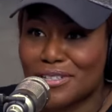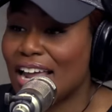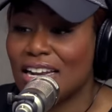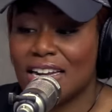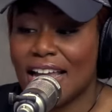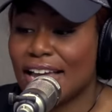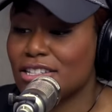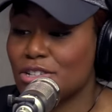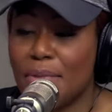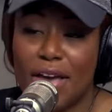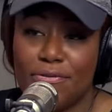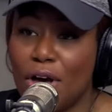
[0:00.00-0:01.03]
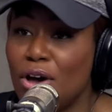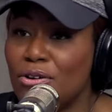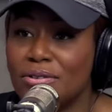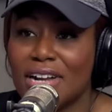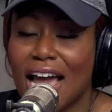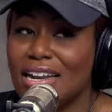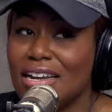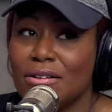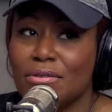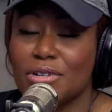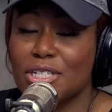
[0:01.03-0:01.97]
I didn't answer my phone. I
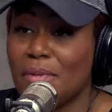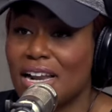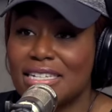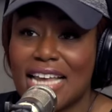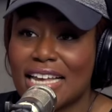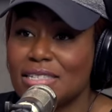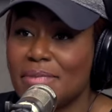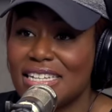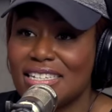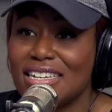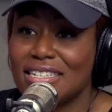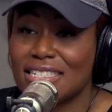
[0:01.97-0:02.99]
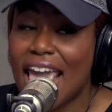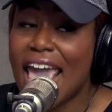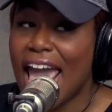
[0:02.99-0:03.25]
didn't respond to text messages.